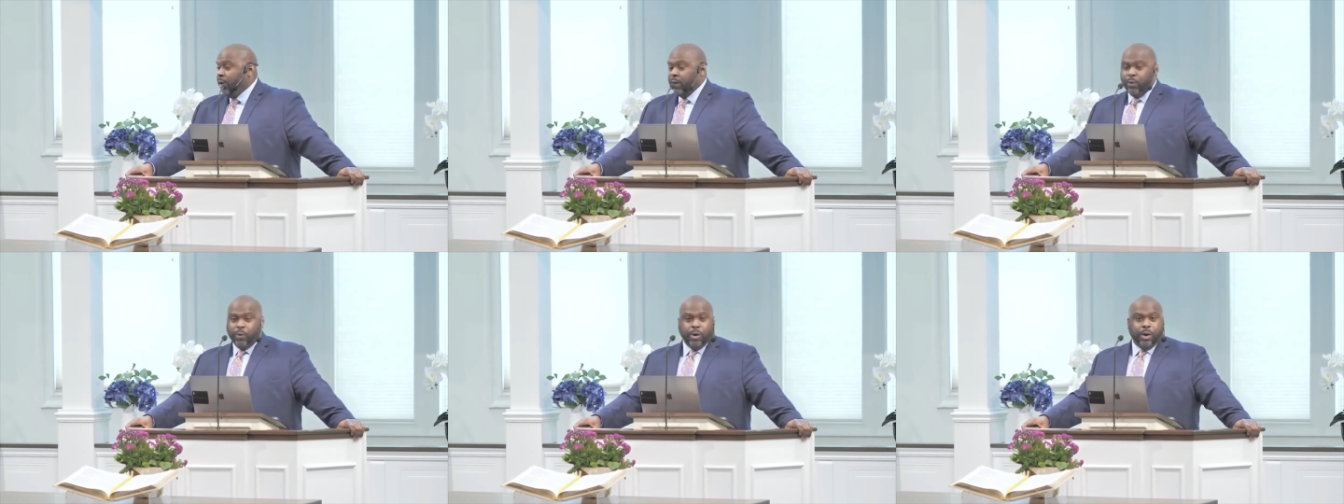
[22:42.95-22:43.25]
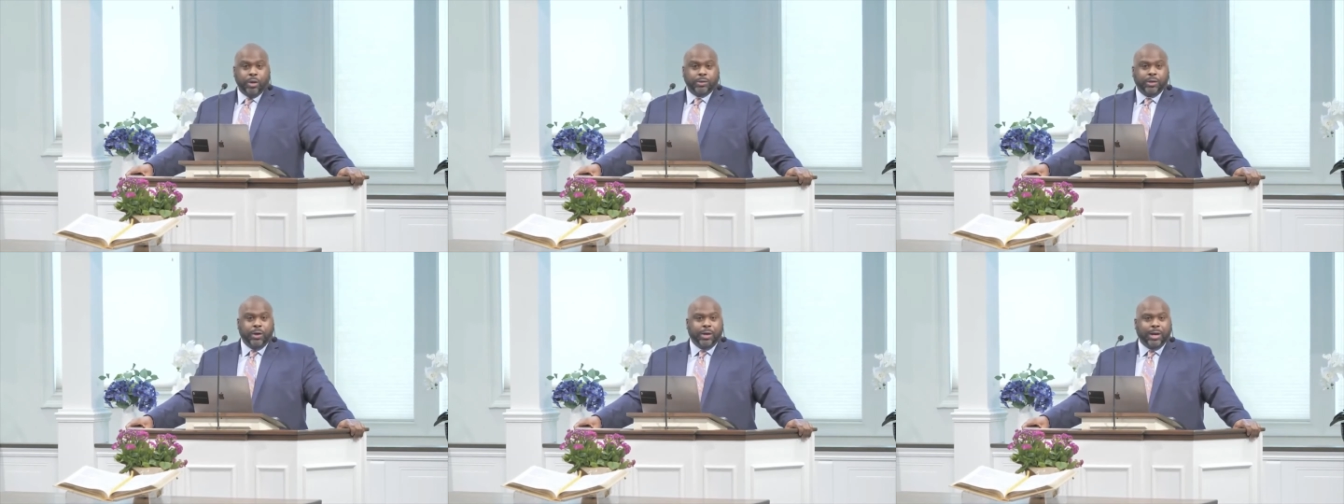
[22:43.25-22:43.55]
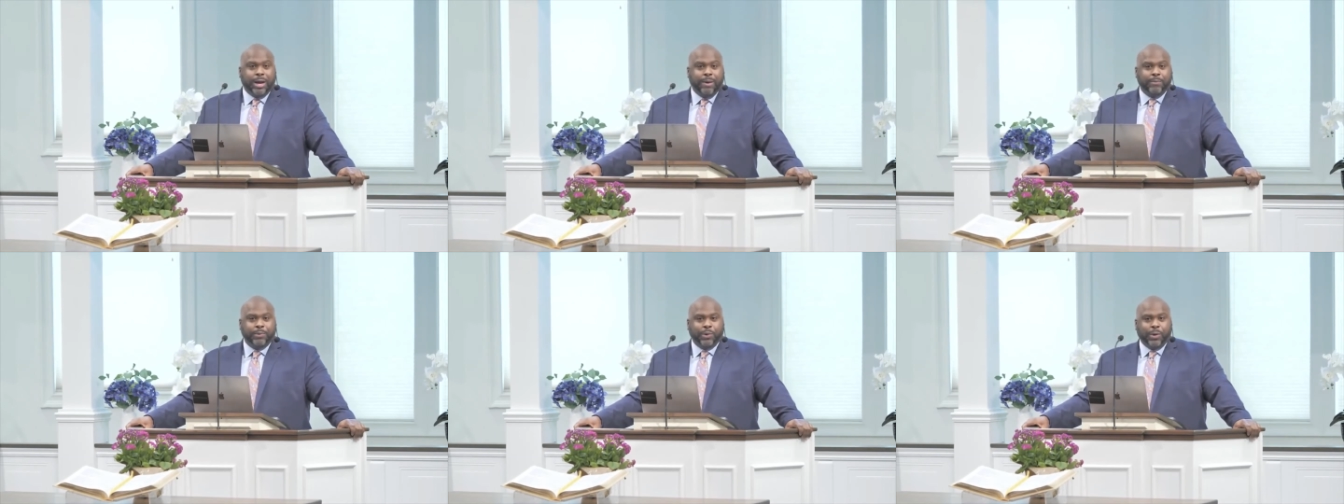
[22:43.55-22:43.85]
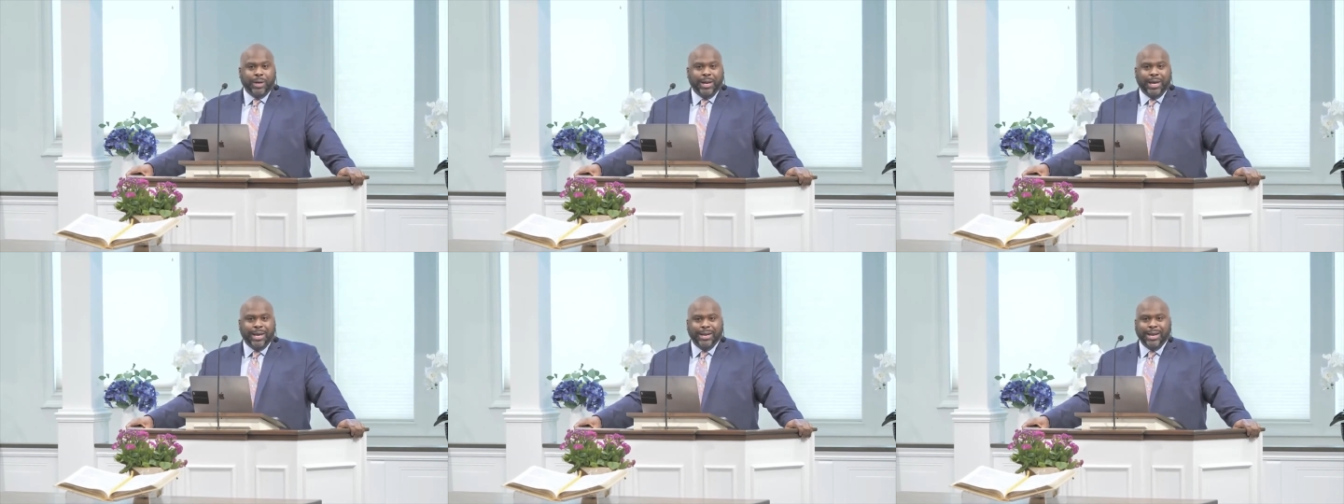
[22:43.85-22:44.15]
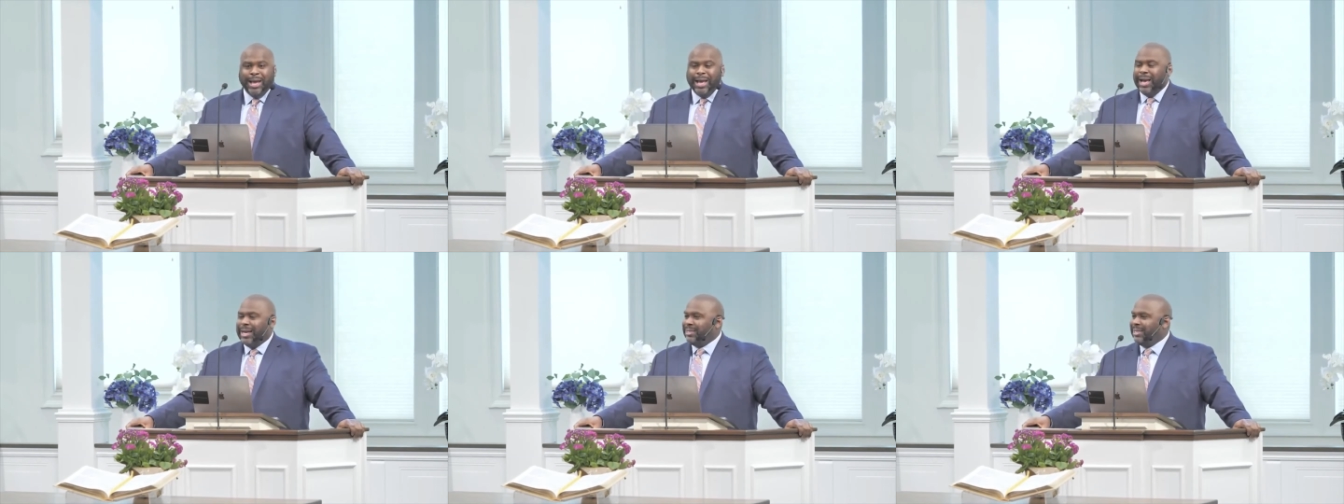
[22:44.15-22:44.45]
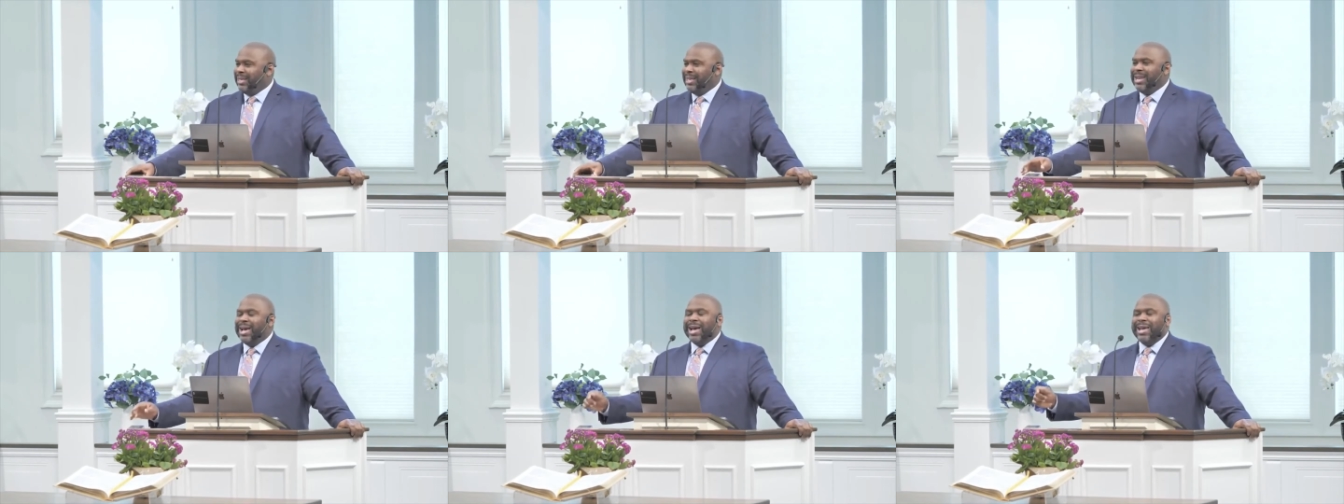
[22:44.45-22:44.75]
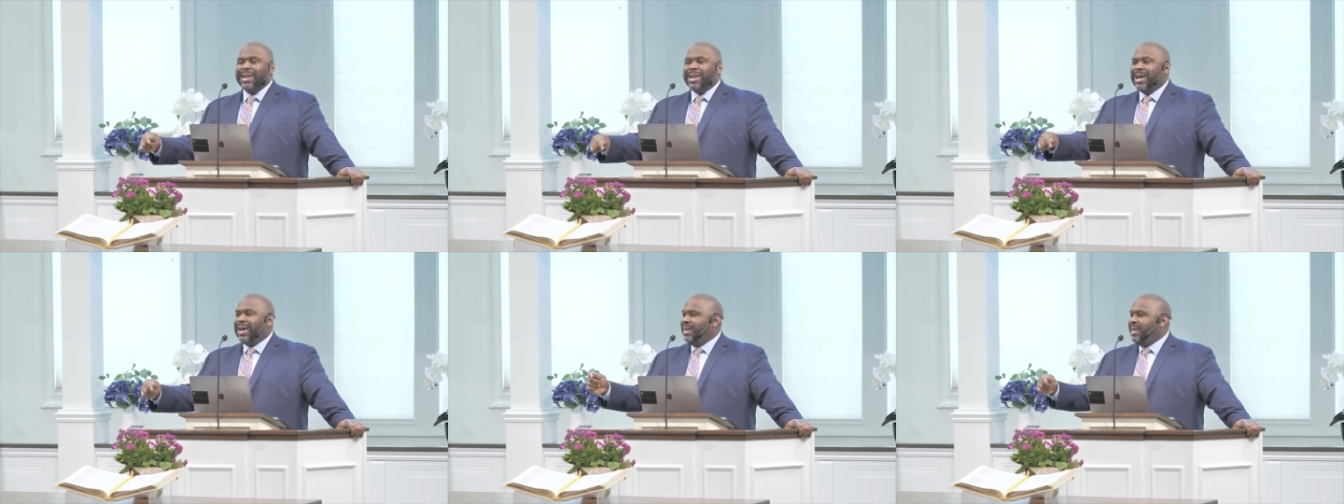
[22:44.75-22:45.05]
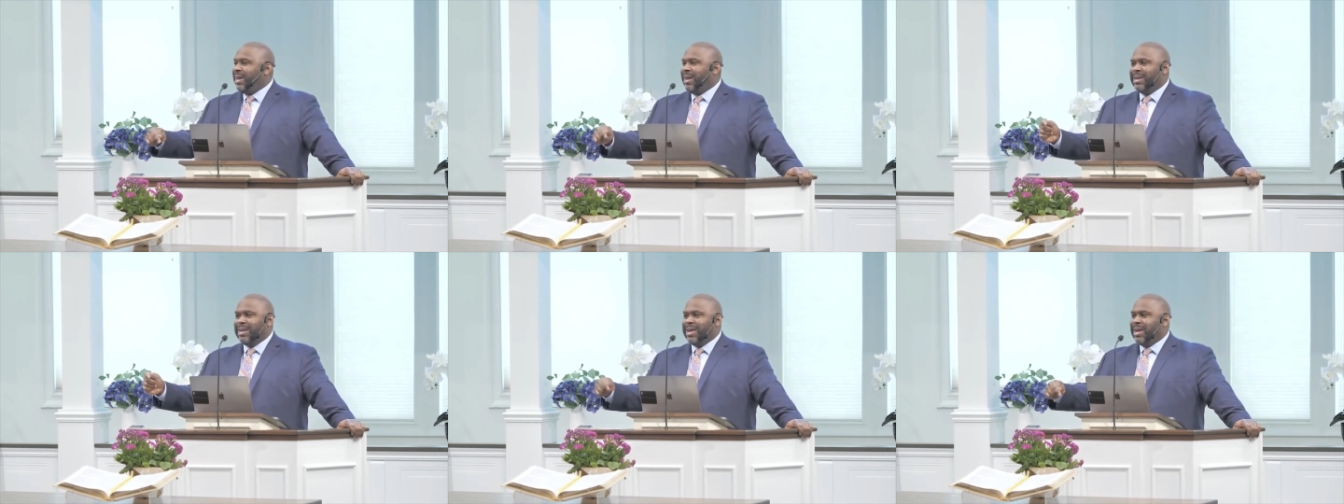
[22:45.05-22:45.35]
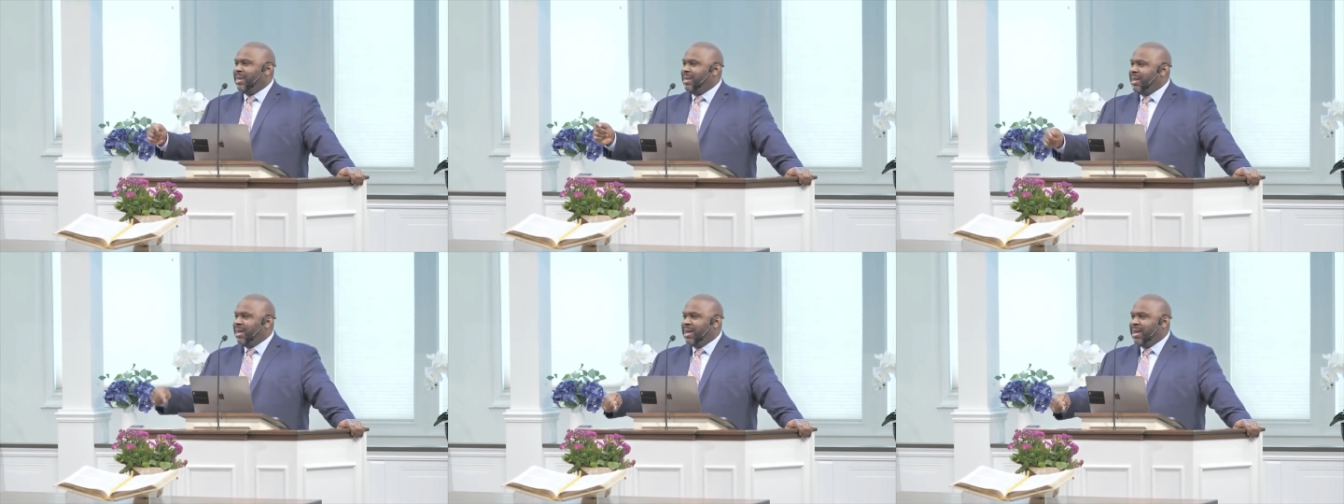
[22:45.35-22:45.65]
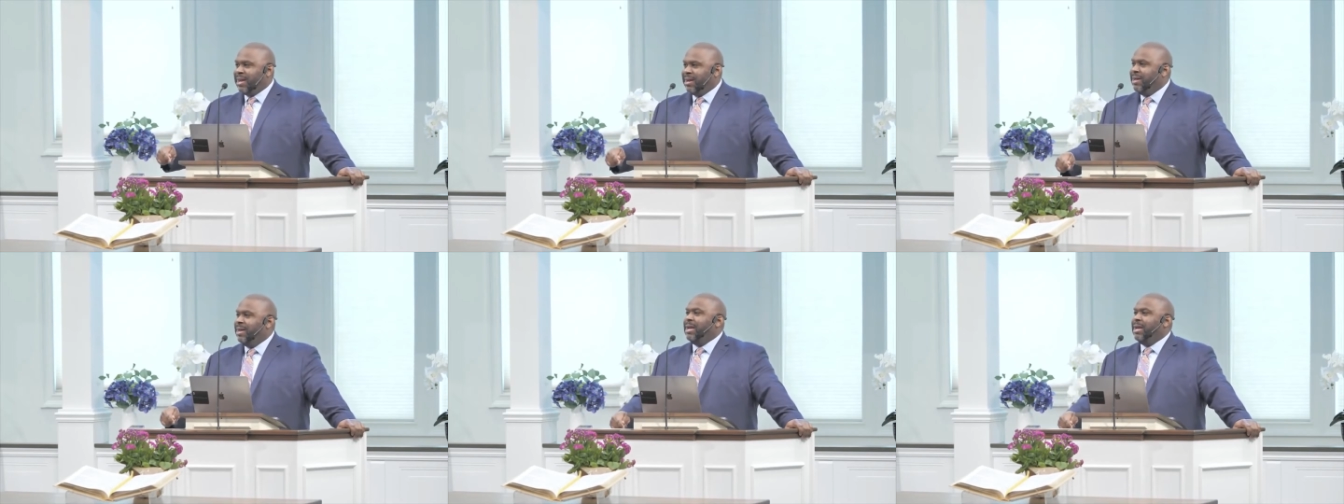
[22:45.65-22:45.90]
The world's going to come to an end. I said, nah, nah, nah, nah, nah.